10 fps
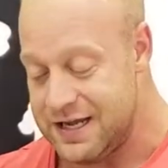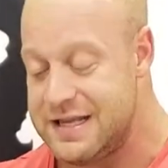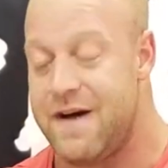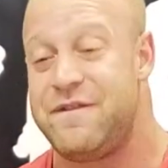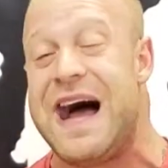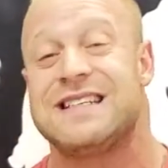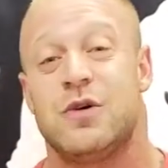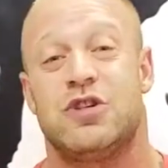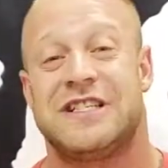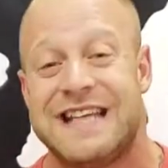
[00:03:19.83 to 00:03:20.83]
Now,
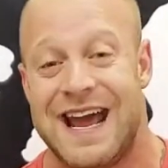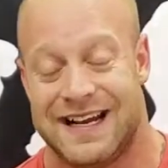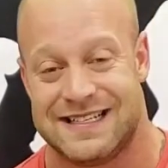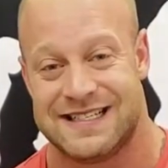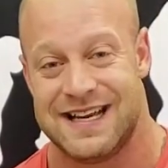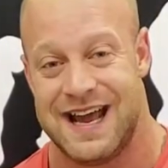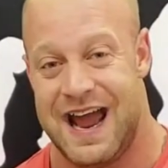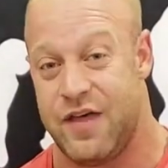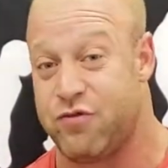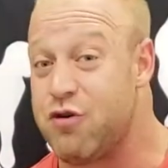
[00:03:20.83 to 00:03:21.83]
Vaso 6
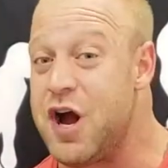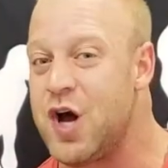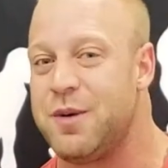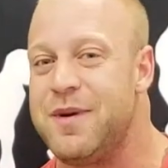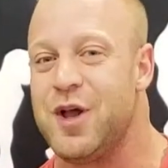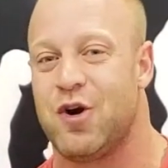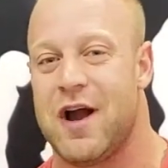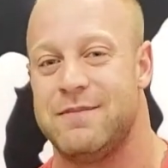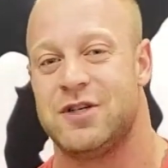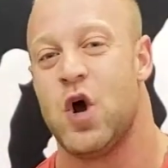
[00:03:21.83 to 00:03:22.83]
at 300
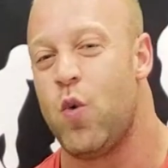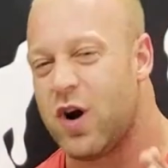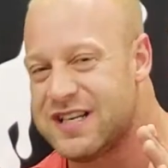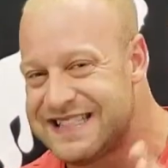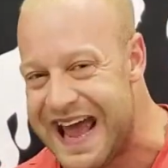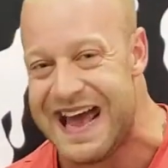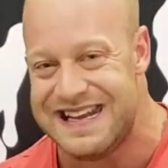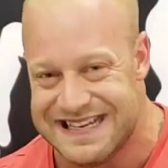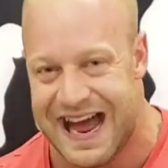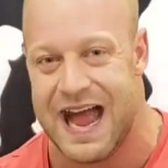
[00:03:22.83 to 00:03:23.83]
milligrams works
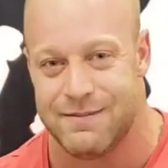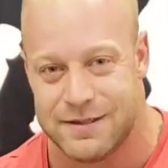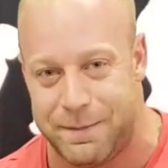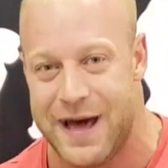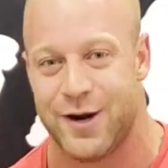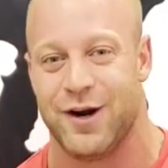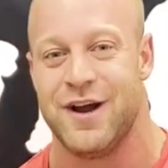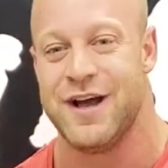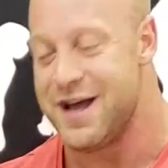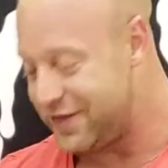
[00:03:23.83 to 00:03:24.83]
10 times
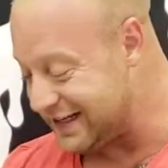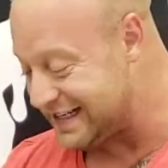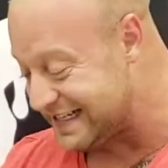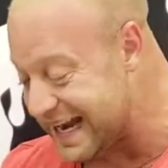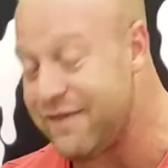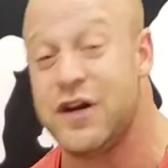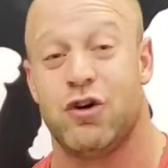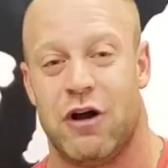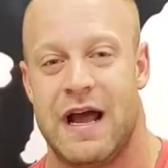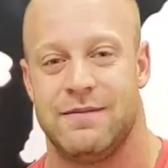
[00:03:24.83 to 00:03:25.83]
better than 7
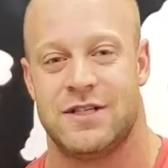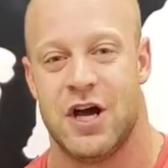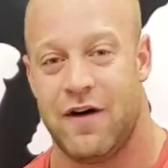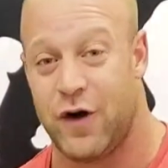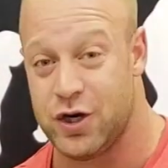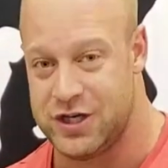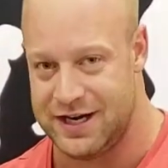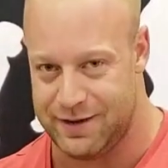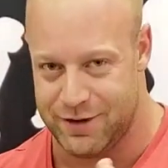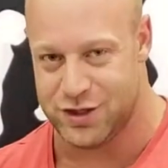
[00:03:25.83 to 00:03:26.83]
grams of
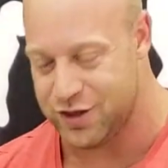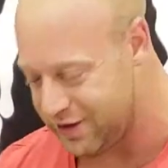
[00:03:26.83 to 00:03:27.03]
arginine. I'm going to show you